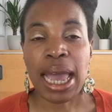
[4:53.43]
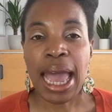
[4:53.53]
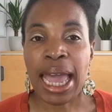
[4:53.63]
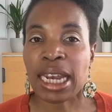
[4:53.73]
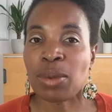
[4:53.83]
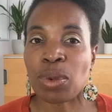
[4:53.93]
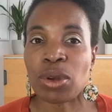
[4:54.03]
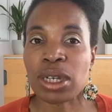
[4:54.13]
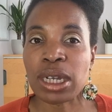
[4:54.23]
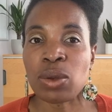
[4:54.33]

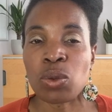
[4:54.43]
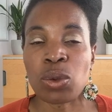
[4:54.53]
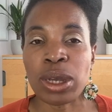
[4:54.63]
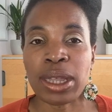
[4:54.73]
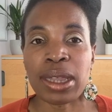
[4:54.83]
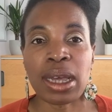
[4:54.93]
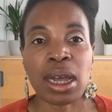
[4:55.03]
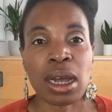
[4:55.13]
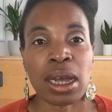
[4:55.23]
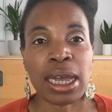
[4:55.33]
Anybody with
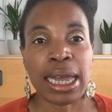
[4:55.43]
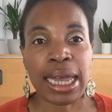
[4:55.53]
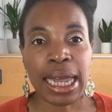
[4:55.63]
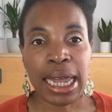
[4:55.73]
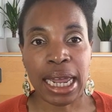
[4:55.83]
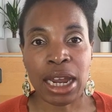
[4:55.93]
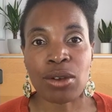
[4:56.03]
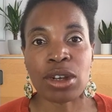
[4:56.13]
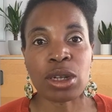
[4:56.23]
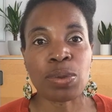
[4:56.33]

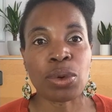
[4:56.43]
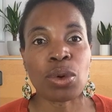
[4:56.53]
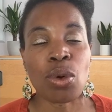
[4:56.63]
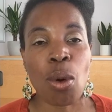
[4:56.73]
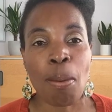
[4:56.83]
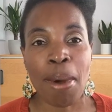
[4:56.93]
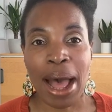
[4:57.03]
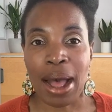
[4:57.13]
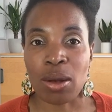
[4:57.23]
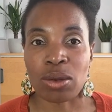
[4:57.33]
irritable
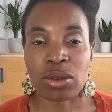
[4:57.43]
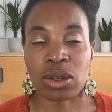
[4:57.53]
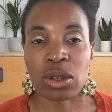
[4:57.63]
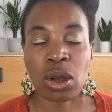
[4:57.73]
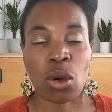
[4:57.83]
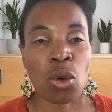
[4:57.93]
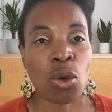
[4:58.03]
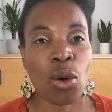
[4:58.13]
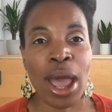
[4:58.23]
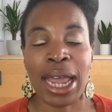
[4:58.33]
bowels
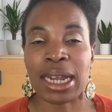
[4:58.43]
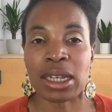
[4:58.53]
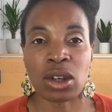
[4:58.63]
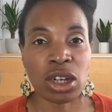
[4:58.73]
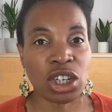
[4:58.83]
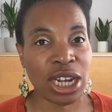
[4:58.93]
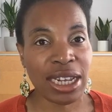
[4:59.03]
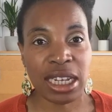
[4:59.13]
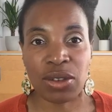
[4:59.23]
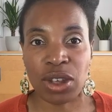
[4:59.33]
or any
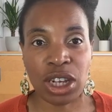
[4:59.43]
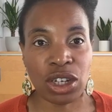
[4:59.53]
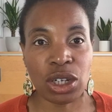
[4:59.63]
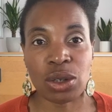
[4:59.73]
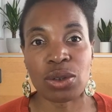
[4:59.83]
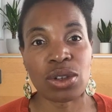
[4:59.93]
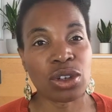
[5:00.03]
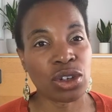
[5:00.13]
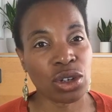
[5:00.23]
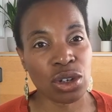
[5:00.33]
digestive issues
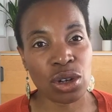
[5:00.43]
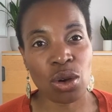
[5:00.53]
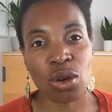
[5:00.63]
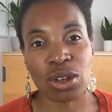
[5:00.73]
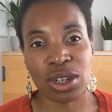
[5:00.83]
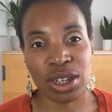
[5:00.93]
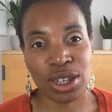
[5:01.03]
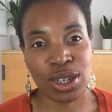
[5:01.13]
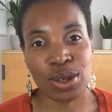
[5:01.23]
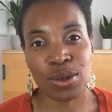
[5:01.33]
should not
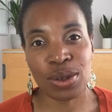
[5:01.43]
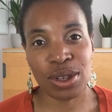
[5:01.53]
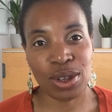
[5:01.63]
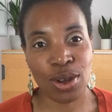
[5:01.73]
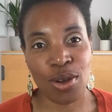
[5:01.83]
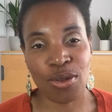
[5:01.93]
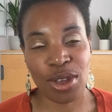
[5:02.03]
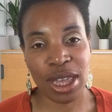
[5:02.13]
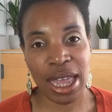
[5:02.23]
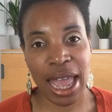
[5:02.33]
use
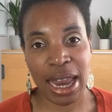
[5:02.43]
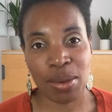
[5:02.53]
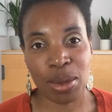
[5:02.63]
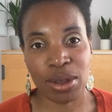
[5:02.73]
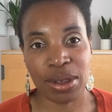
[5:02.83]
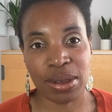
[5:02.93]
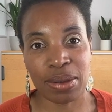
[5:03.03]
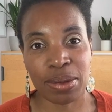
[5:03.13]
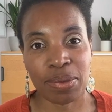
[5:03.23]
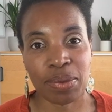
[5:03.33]
coffee enemas.
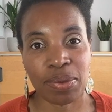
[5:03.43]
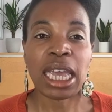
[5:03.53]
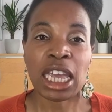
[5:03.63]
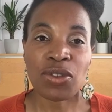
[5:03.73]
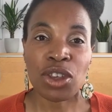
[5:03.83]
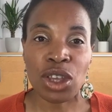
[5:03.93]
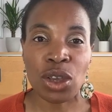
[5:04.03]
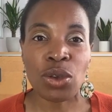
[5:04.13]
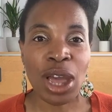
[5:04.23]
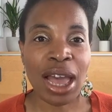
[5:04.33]
If
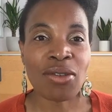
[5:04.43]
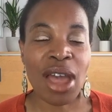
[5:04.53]
you have